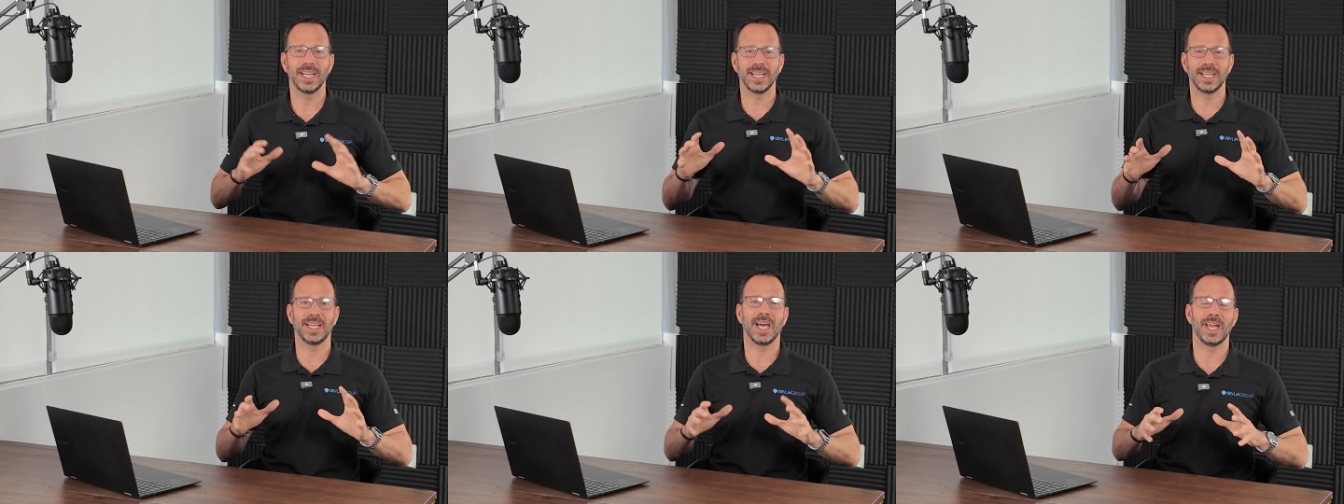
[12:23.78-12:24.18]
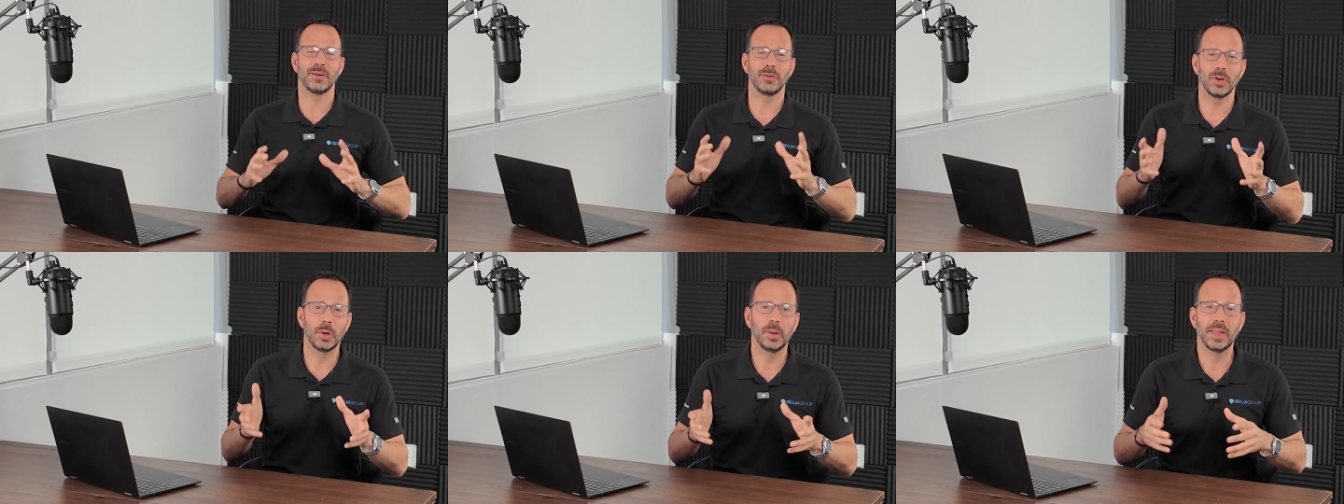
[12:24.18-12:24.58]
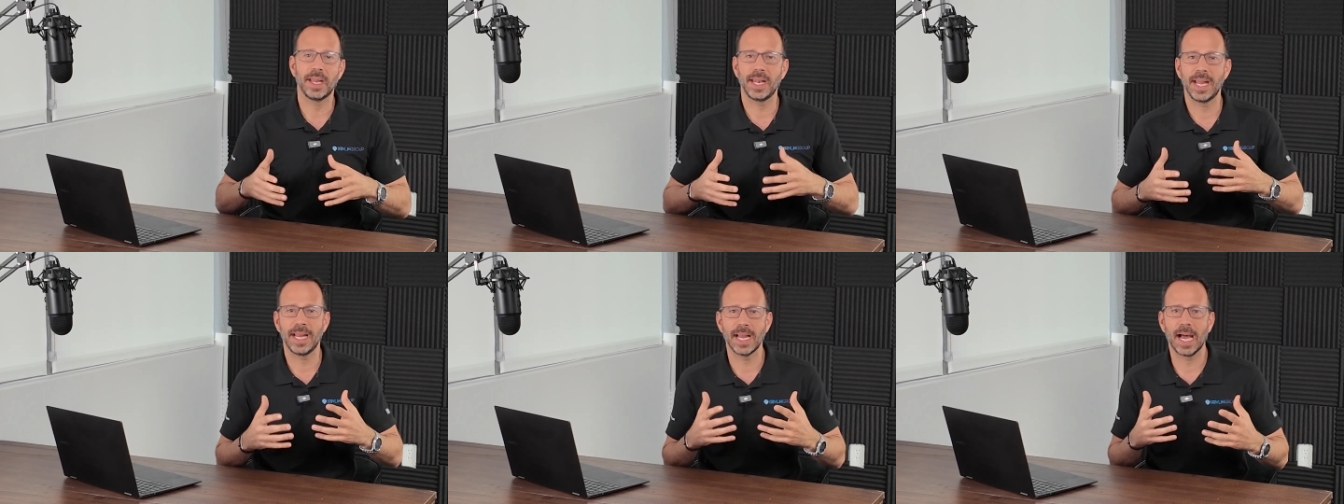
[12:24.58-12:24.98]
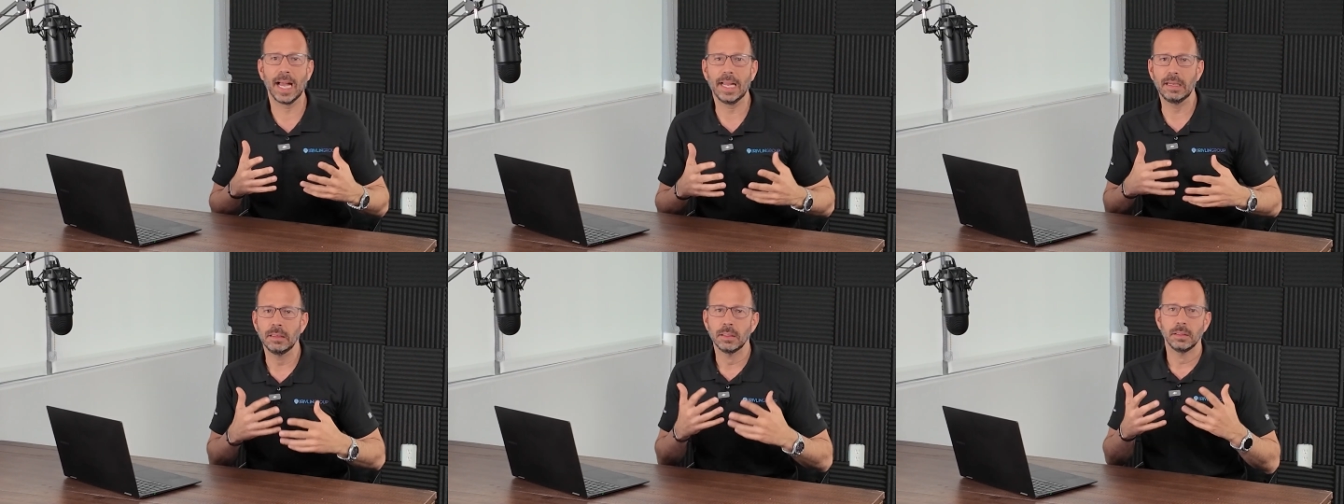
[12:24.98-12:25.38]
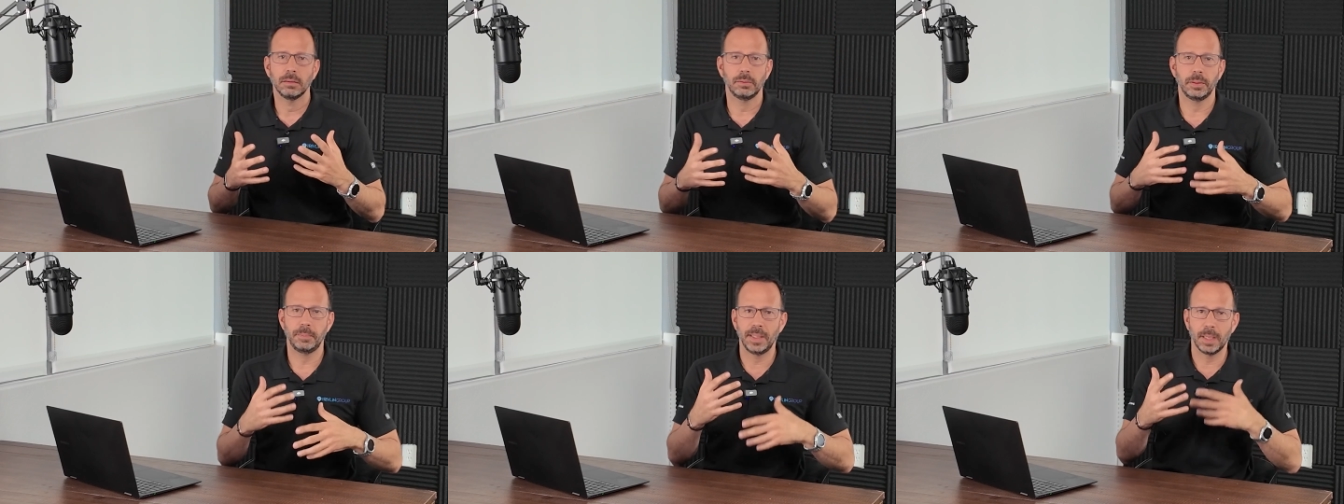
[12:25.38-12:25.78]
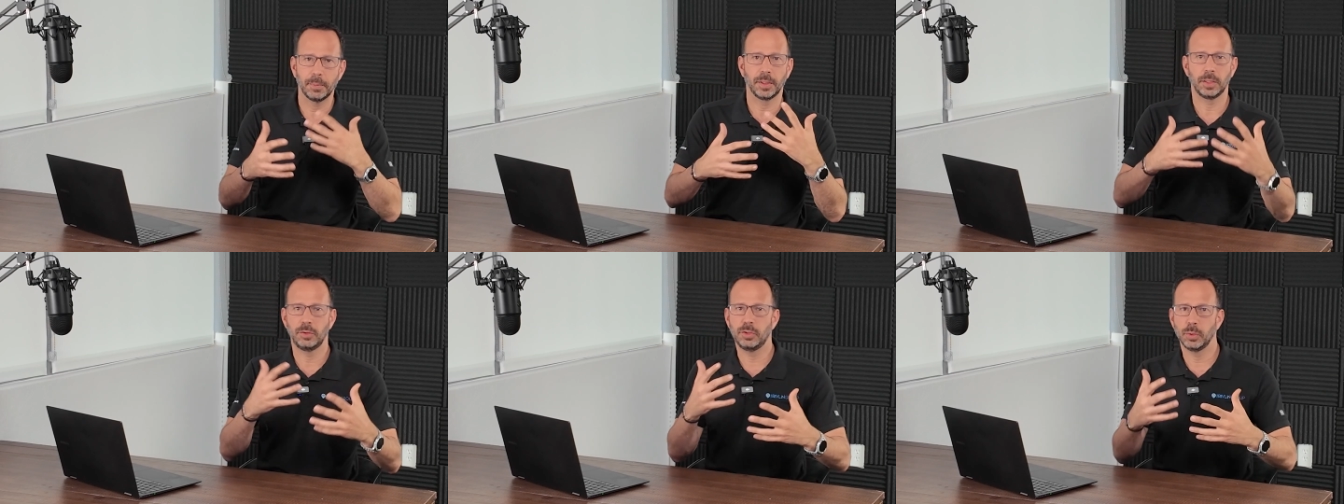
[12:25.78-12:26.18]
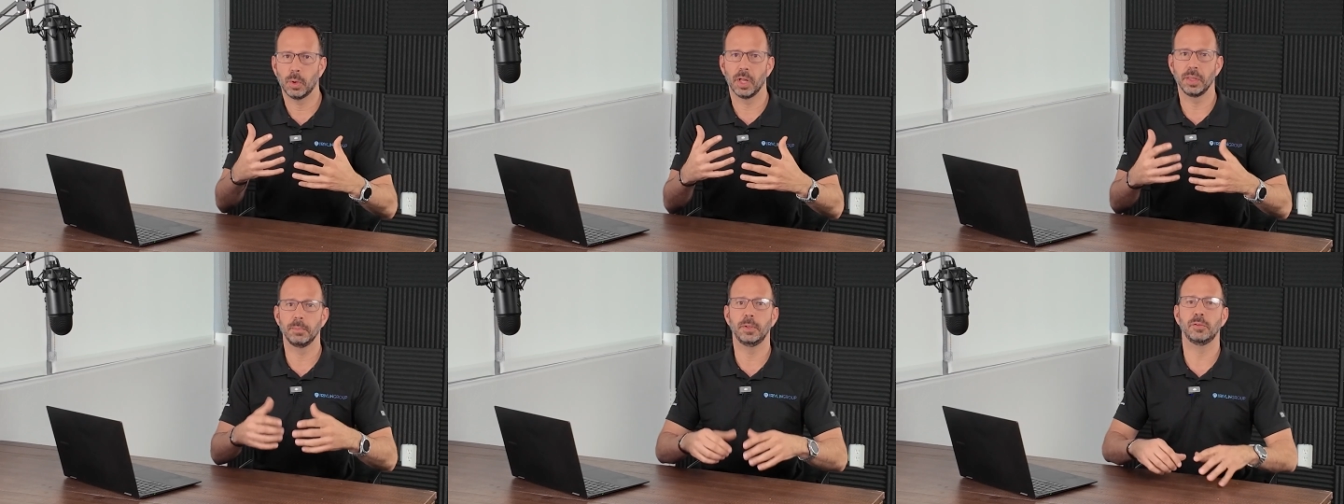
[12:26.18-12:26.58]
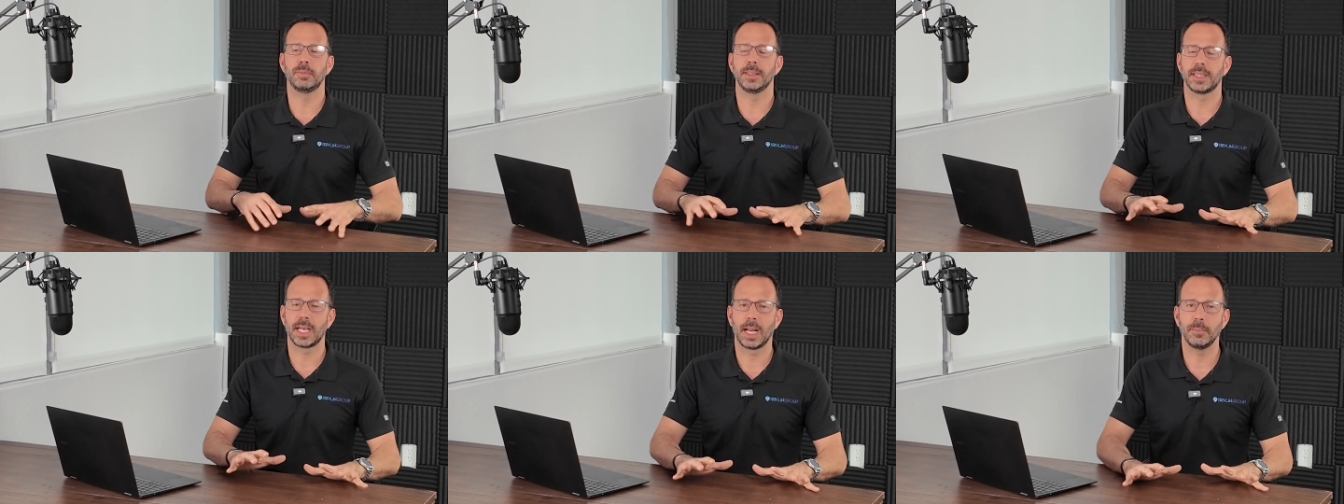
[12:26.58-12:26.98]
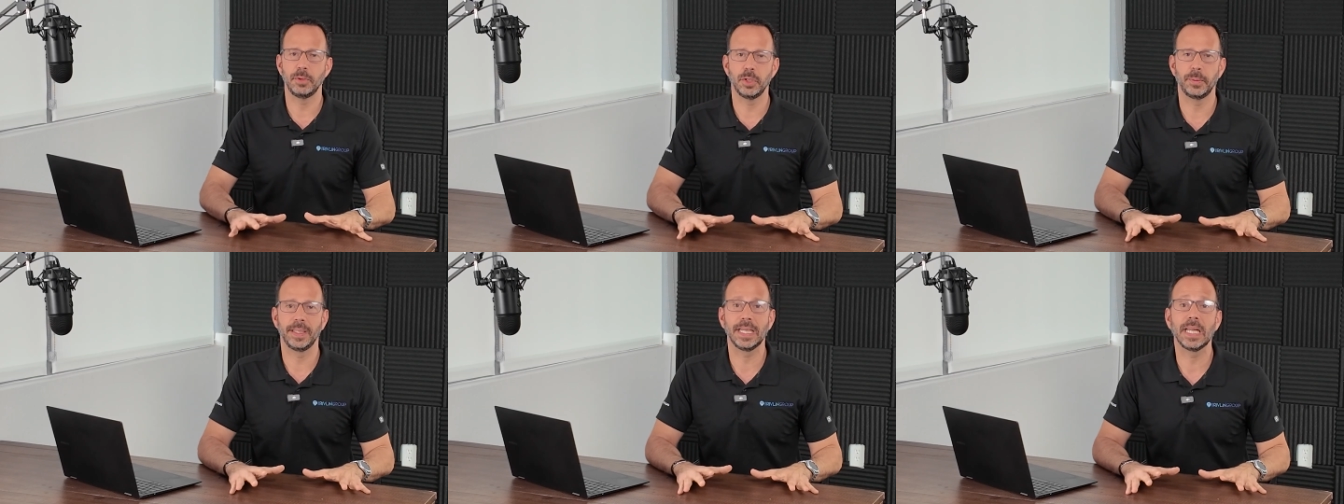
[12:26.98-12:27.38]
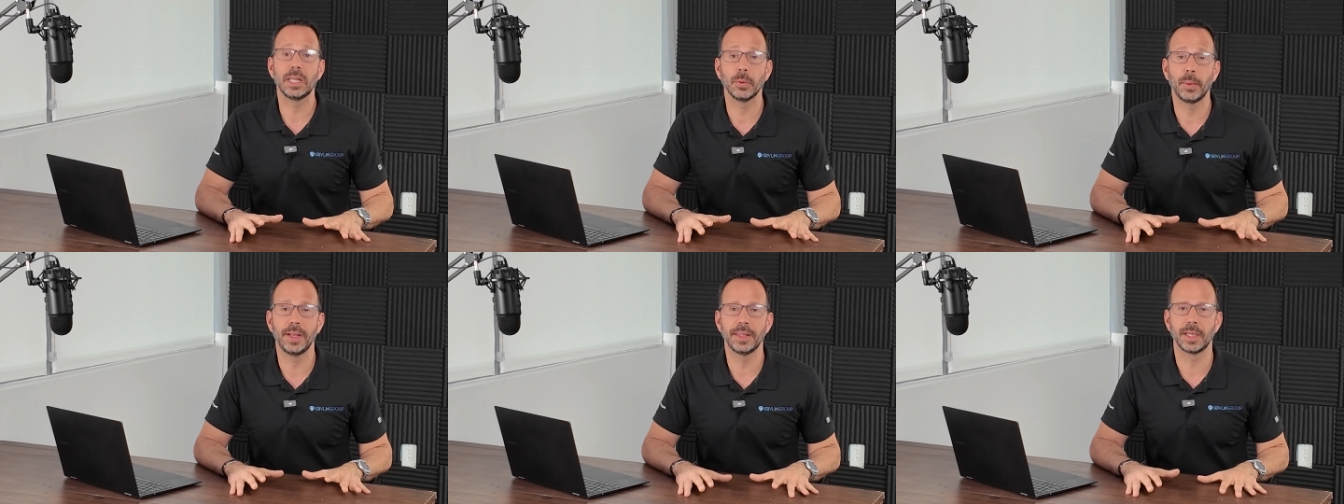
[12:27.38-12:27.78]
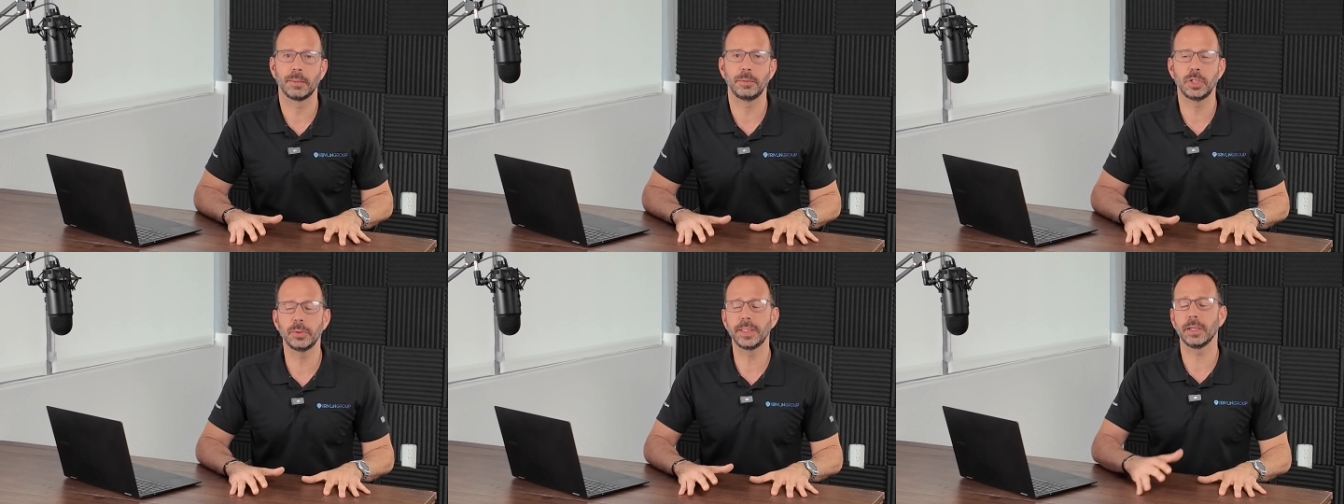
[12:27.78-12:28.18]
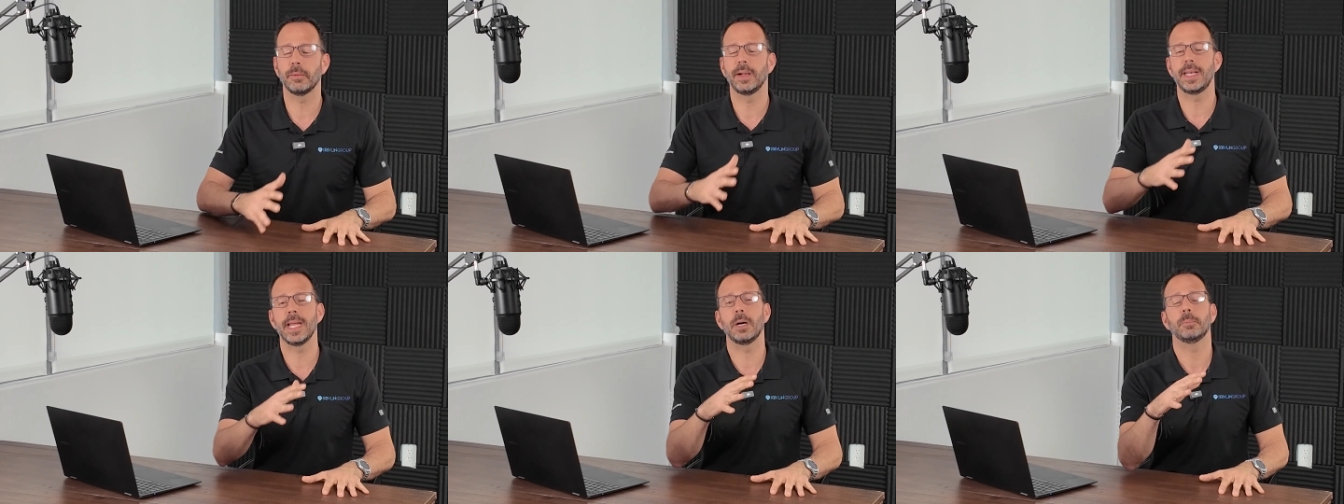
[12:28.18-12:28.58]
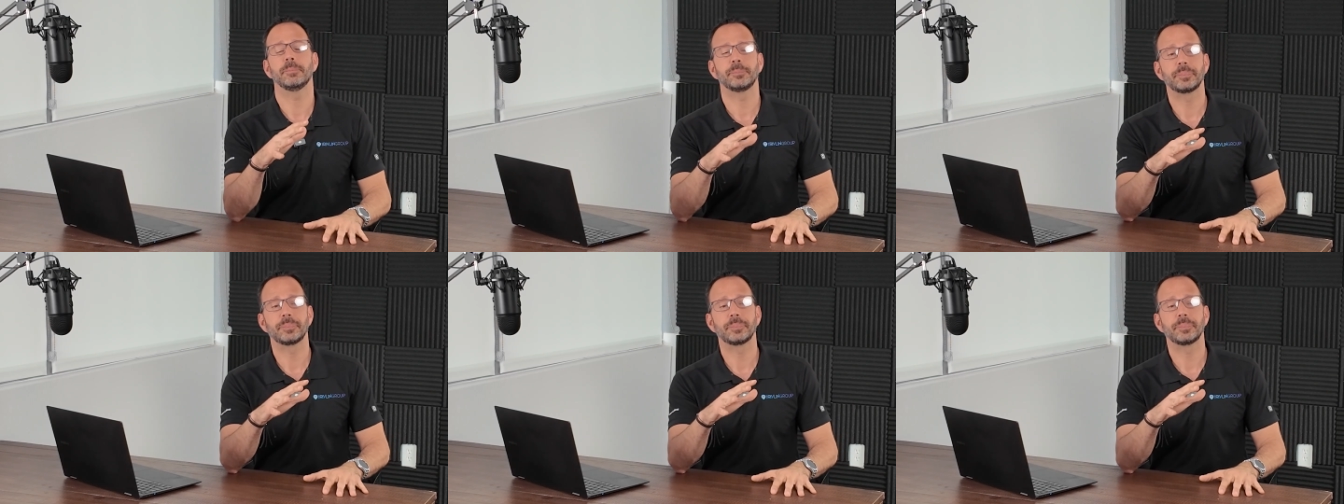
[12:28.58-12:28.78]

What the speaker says: I don't know that AI would be able to do all the movement that I'm doing in the way that I'm doing it right now.